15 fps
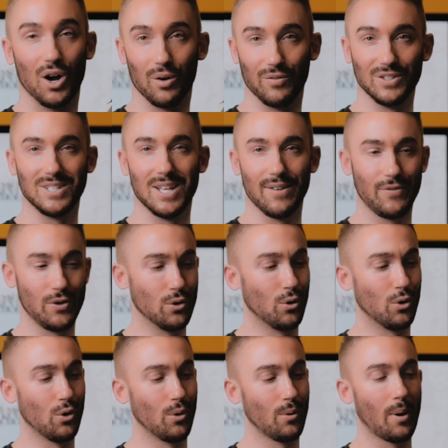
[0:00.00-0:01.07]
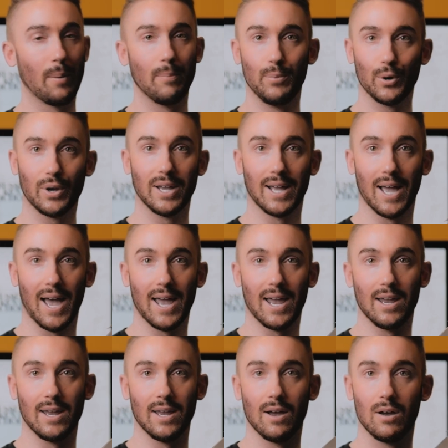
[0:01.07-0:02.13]
Obviously, if you're booking
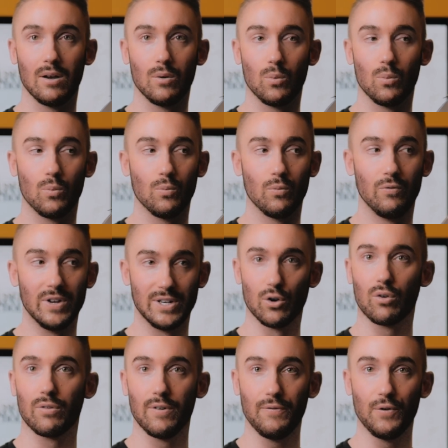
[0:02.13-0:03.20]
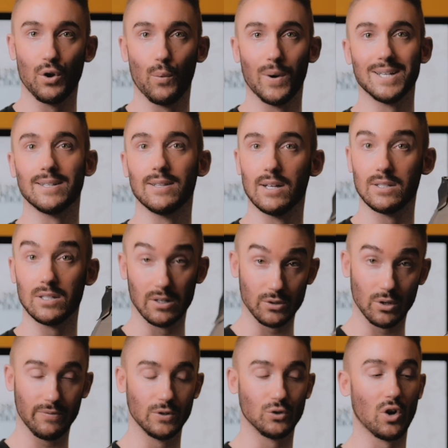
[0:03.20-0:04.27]
a videographer for your wedding that does
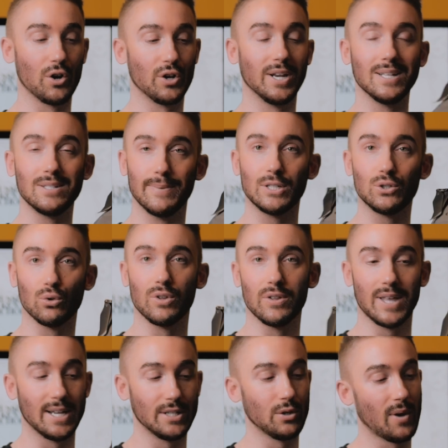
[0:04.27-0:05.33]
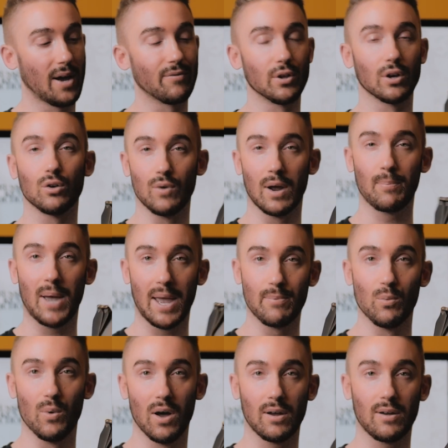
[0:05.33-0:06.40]
offer drone, you need to make sure that they do have the correct
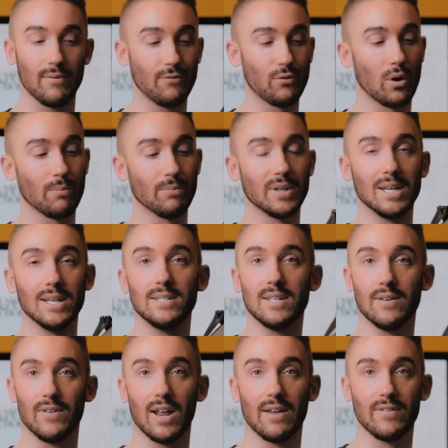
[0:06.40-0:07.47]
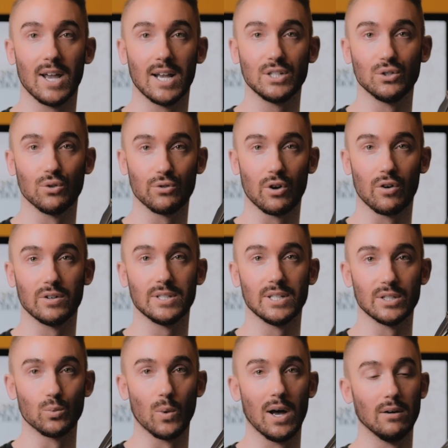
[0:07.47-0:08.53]
paperwork from the Civil Aviation Authority
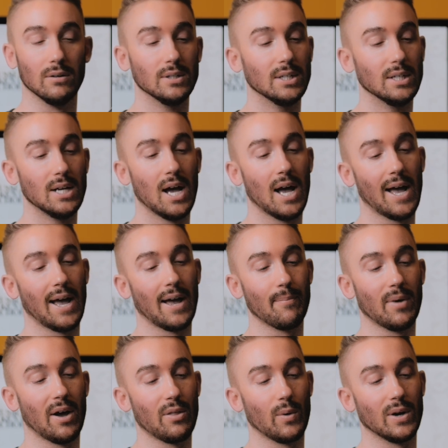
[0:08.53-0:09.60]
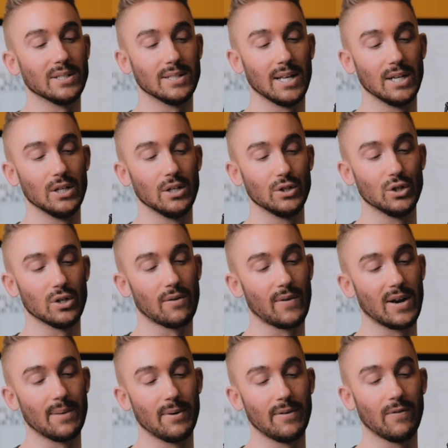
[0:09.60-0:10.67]
as well. Otherwise they shouldn't
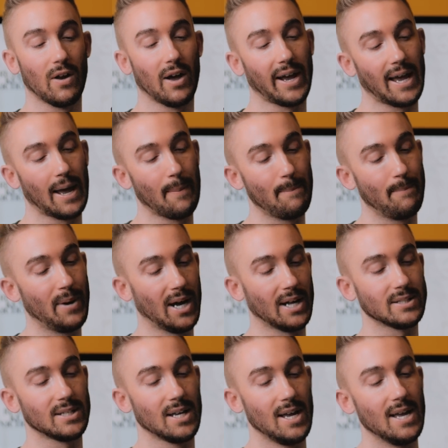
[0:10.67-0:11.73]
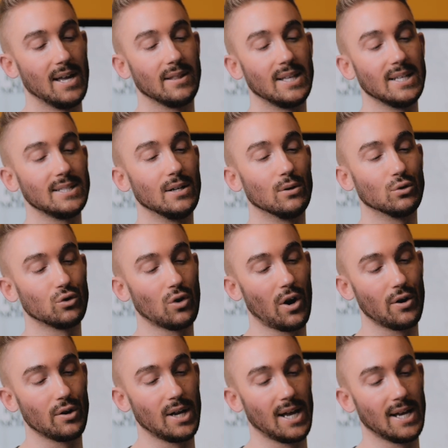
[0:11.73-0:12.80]
really be flying it. But this little
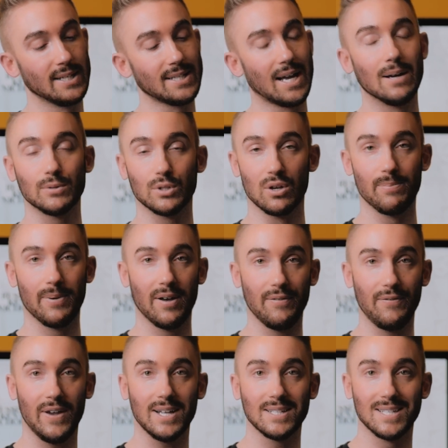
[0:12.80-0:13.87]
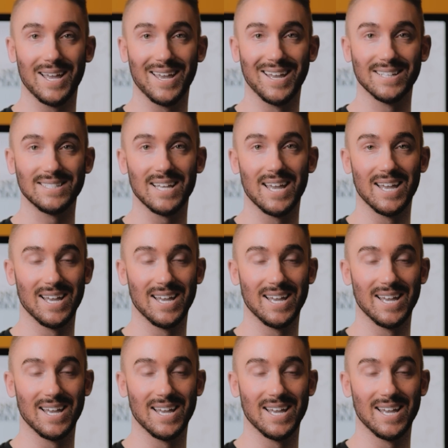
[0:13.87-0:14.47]
drone is absolutely perfect. It